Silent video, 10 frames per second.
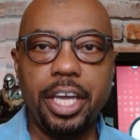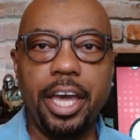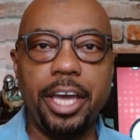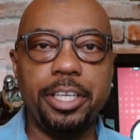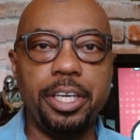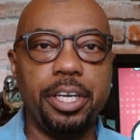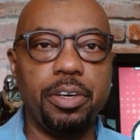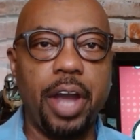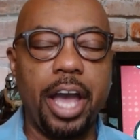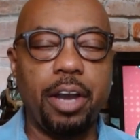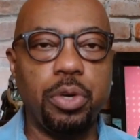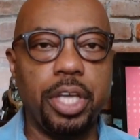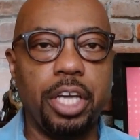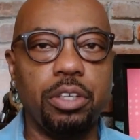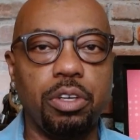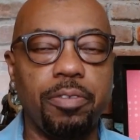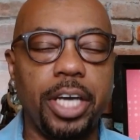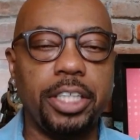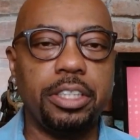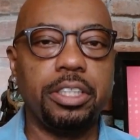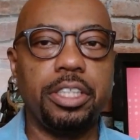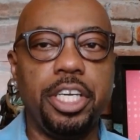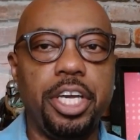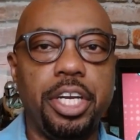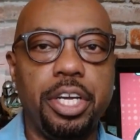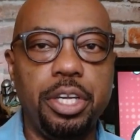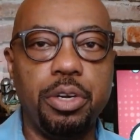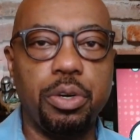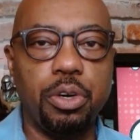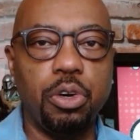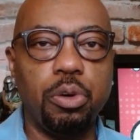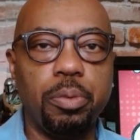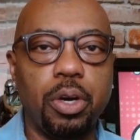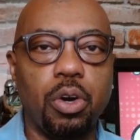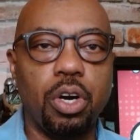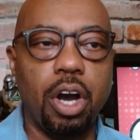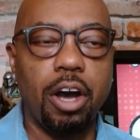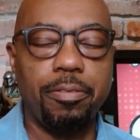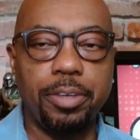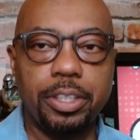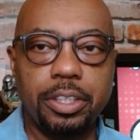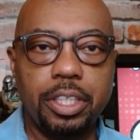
and to interact with other devices in your home or office.